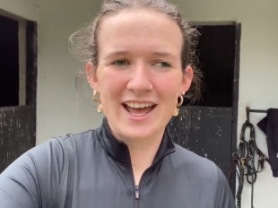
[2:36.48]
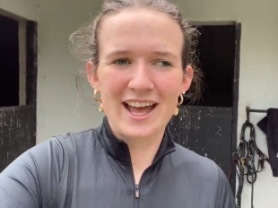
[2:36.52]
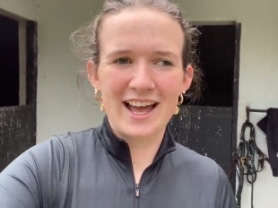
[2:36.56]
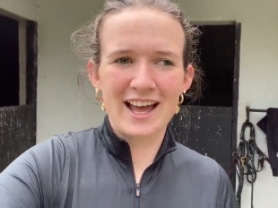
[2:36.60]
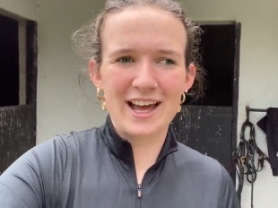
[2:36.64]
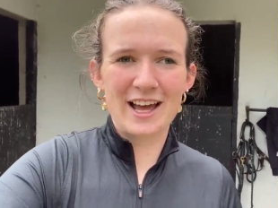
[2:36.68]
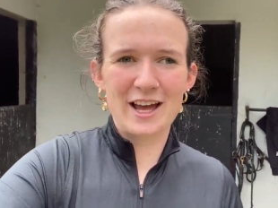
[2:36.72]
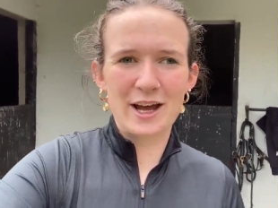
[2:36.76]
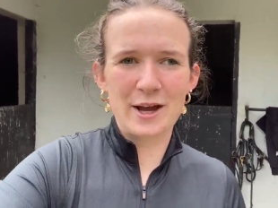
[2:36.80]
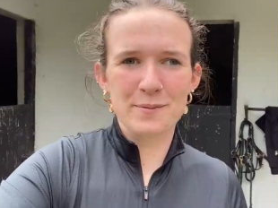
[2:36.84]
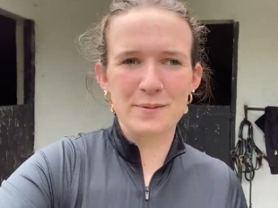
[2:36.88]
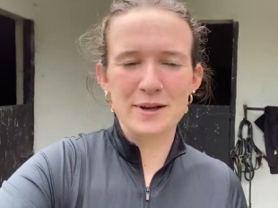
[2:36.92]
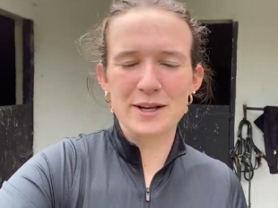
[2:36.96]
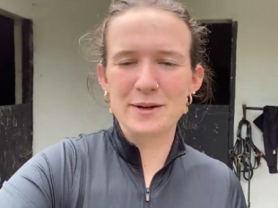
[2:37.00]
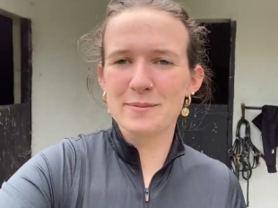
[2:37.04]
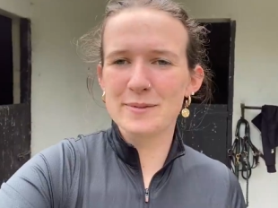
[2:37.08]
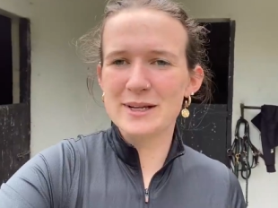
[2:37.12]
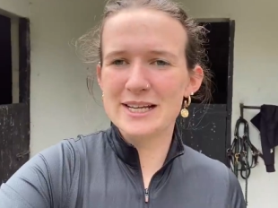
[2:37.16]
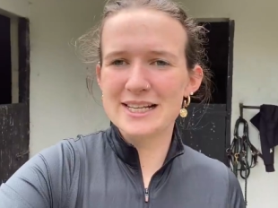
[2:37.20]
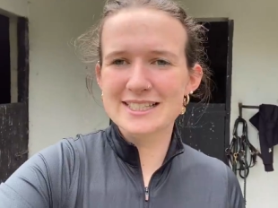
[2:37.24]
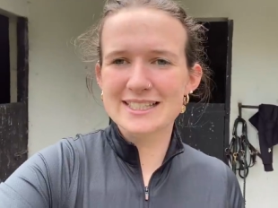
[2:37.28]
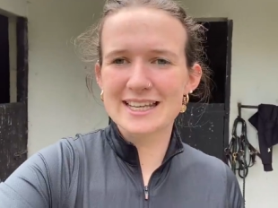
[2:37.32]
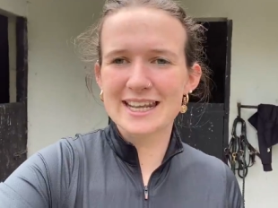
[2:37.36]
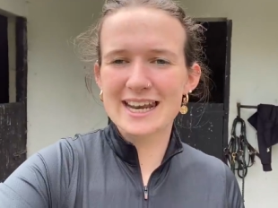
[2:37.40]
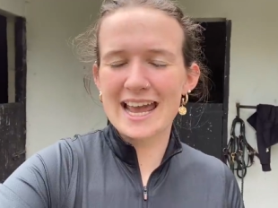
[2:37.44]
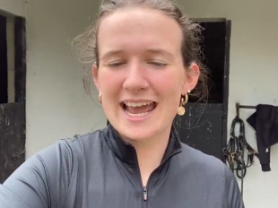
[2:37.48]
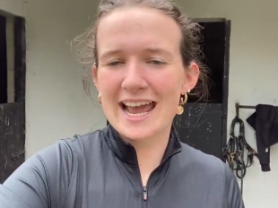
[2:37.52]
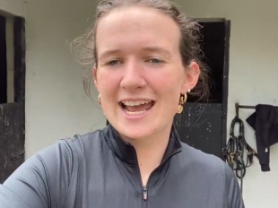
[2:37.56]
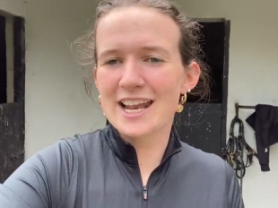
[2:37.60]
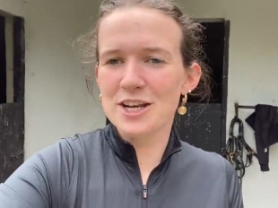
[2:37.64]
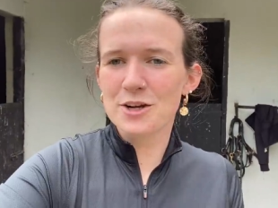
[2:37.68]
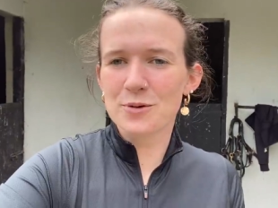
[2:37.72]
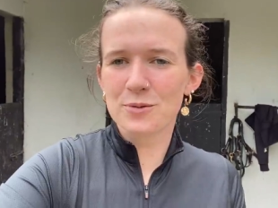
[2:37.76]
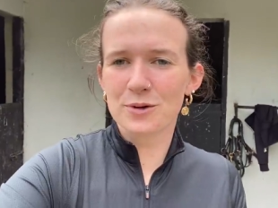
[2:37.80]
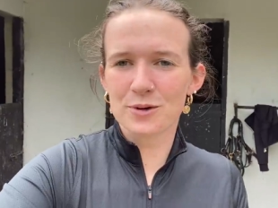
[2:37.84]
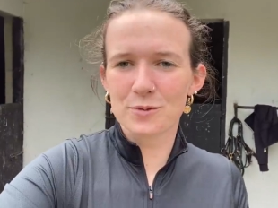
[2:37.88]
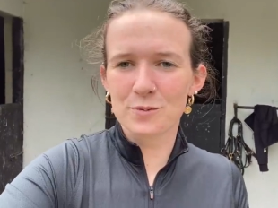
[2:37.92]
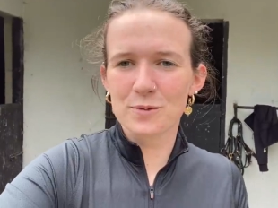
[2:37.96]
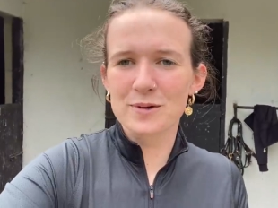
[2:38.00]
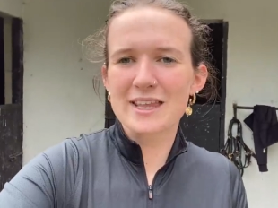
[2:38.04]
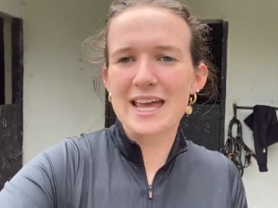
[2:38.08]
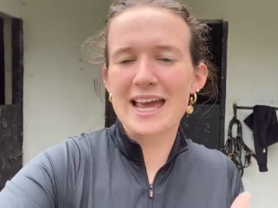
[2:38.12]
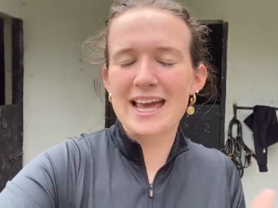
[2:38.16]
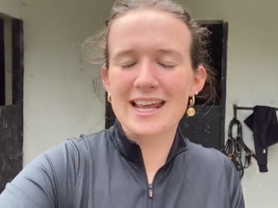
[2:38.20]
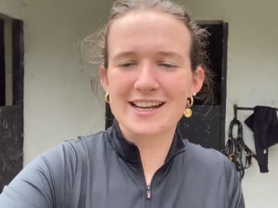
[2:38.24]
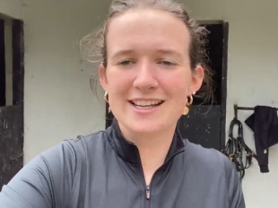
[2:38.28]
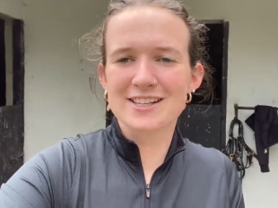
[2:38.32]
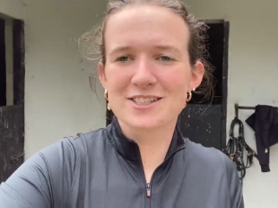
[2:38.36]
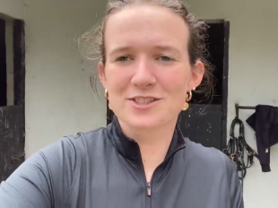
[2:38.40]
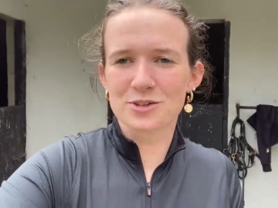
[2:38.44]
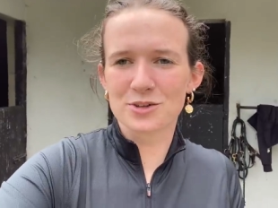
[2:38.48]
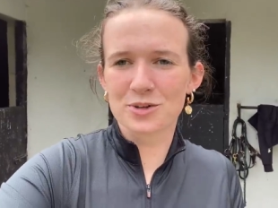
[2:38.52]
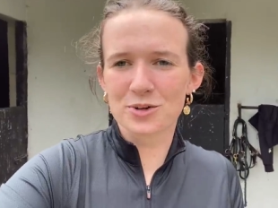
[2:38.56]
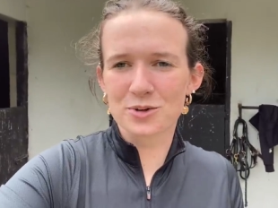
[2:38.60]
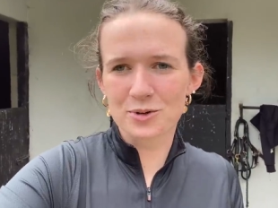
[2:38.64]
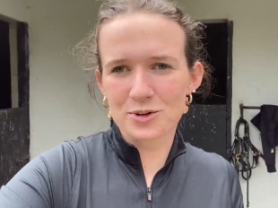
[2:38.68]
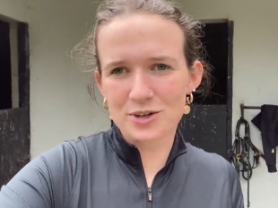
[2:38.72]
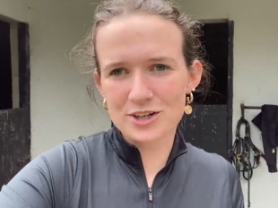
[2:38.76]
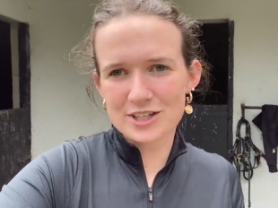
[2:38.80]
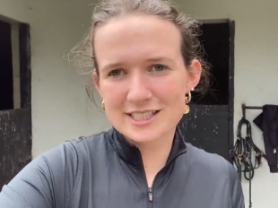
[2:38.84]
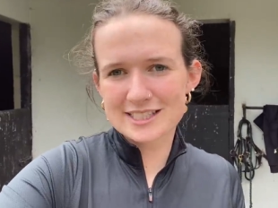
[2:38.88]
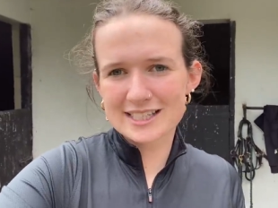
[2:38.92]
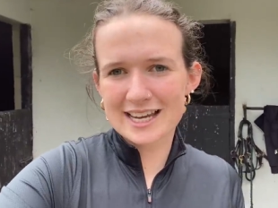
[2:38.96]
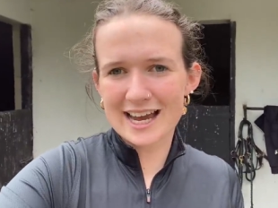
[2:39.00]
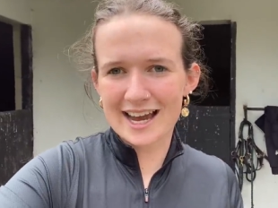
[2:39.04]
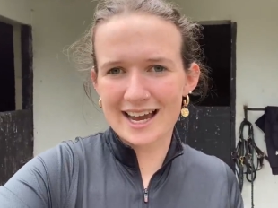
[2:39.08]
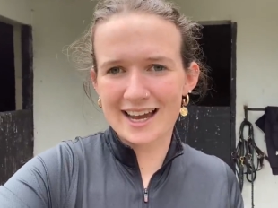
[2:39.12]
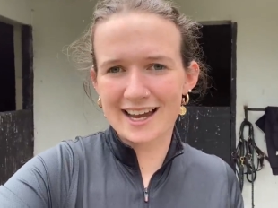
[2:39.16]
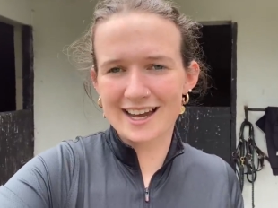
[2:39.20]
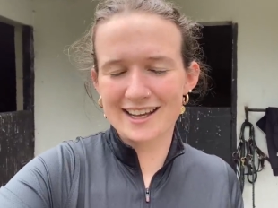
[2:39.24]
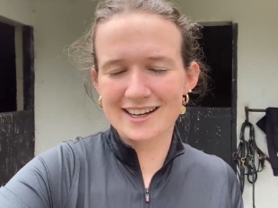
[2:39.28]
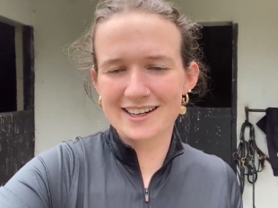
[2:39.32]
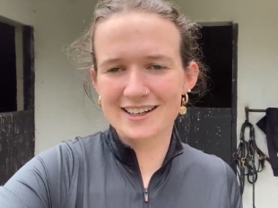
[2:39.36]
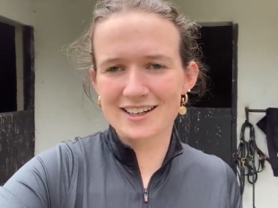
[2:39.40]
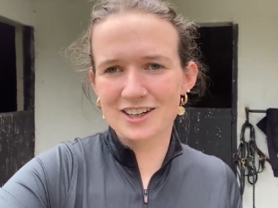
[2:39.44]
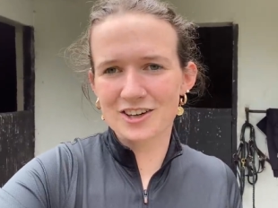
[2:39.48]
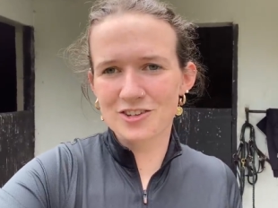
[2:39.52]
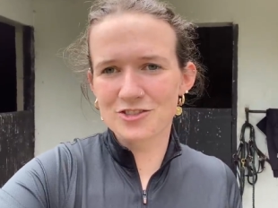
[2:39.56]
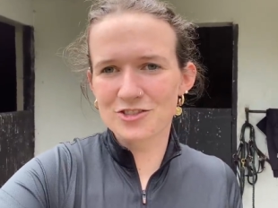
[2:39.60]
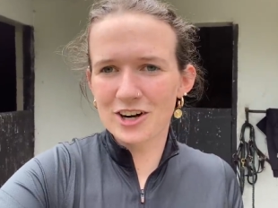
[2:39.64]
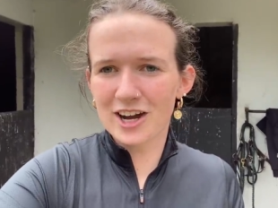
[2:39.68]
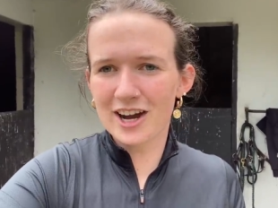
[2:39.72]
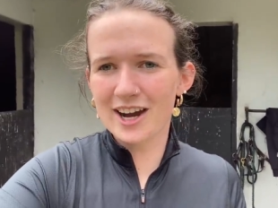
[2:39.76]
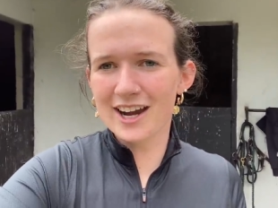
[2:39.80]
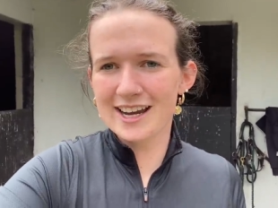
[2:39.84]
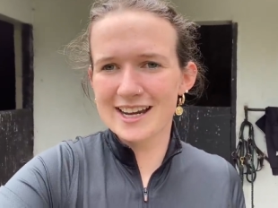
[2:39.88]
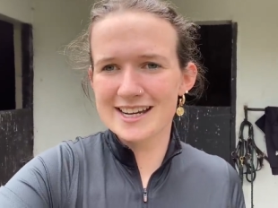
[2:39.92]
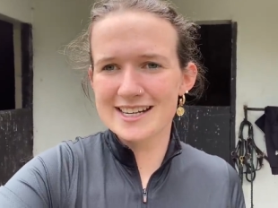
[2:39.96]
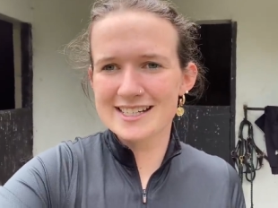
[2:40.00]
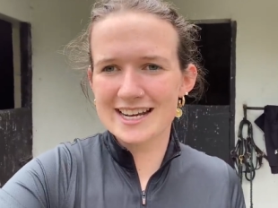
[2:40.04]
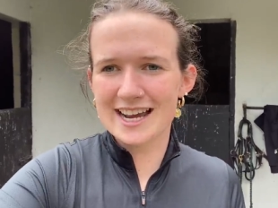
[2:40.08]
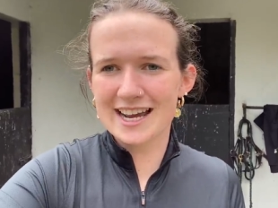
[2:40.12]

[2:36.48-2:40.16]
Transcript: It means that anyone with any sort of horse can ride,